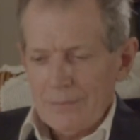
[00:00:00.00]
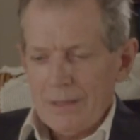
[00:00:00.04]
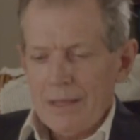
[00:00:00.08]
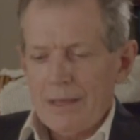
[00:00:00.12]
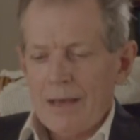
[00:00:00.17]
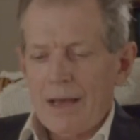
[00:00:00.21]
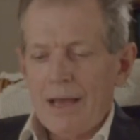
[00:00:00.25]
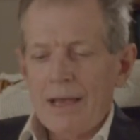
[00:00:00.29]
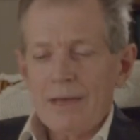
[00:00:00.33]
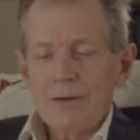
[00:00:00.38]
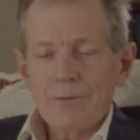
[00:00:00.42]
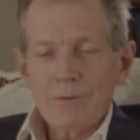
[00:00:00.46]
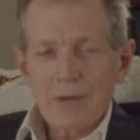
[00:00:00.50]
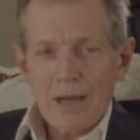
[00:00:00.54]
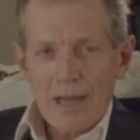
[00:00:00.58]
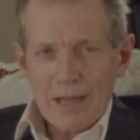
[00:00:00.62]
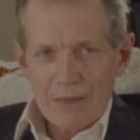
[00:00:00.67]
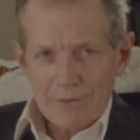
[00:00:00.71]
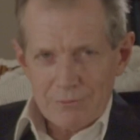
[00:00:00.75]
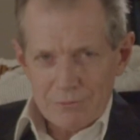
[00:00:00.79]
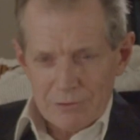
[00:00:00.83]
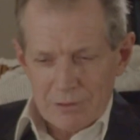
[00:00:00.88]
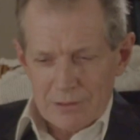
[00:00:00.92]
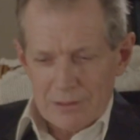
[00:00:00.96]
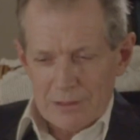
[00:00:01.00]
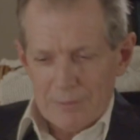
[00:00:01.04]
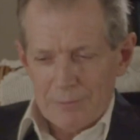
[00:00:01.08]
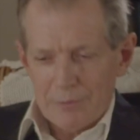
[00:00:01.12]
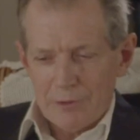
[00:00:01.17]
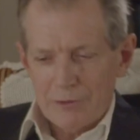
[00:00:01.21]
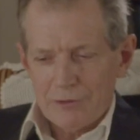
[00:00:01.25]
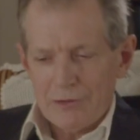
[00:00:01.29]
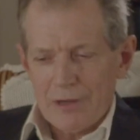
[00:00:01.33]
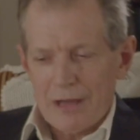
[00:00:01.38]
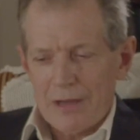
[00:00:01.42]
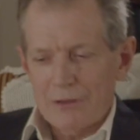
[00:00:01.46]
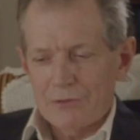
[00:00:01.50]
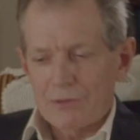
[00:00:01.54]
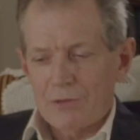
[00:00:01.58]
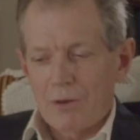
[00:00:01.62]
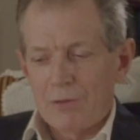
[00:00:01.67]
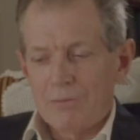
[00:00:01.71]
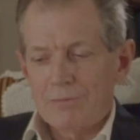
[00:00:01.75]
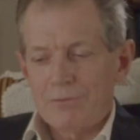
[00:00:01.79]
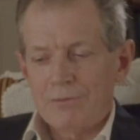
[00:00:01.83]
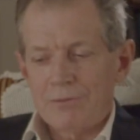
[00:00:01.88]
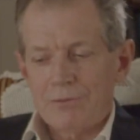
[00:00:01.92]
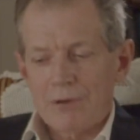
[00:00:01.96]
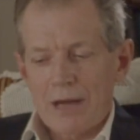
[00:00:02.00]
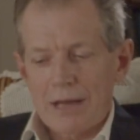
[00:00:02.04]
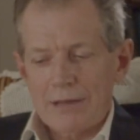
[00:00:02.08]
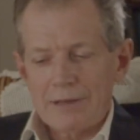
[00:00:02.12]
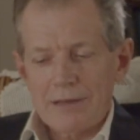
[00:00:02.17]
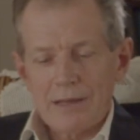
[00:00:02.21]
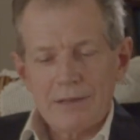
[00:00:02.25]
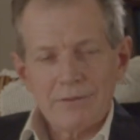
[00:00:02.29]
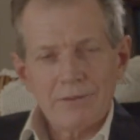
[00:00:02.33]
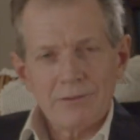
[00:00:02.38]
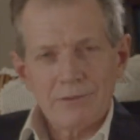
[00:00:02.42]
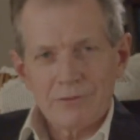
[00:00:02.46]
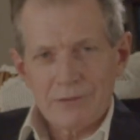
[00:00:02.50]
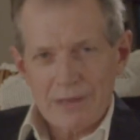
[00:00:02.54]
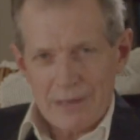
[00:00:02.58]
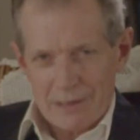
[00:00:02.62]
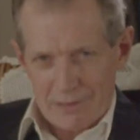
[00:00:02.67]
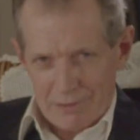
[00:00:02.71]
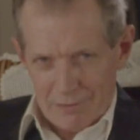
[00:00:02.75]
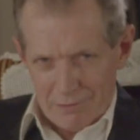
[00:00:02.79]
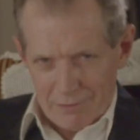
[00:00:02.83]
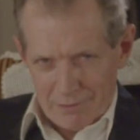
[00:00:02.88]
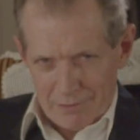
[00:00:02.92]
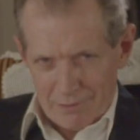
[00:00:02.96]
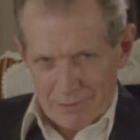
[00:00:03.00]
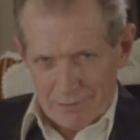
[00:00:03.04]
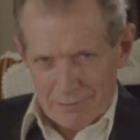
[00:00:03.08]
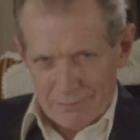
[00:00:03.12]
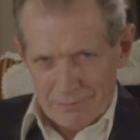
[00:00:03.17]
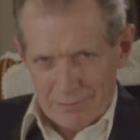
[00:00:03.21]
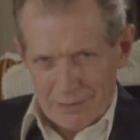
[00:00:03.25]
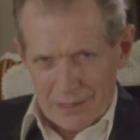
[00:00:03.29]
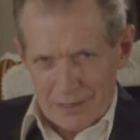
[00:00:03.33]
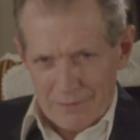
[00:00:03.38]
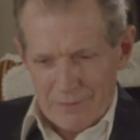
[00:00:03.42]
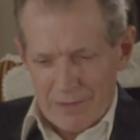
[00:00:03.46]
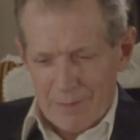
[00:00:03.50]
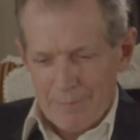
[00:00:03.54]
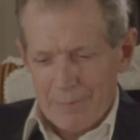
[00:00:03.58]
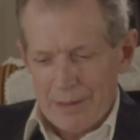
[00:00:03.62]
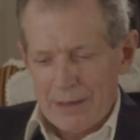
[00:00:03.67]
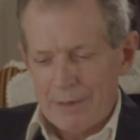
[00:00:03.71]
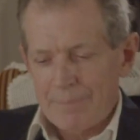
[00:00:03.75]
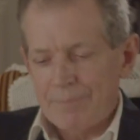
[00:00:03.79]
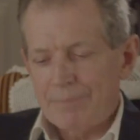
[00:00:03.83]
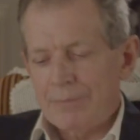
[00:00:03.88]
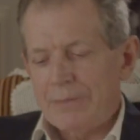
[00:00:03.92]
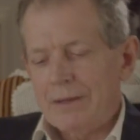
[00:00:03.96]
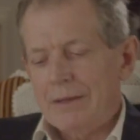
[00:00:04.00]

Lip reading: I arrived at Limmeridge House on Friday the 2nd of November.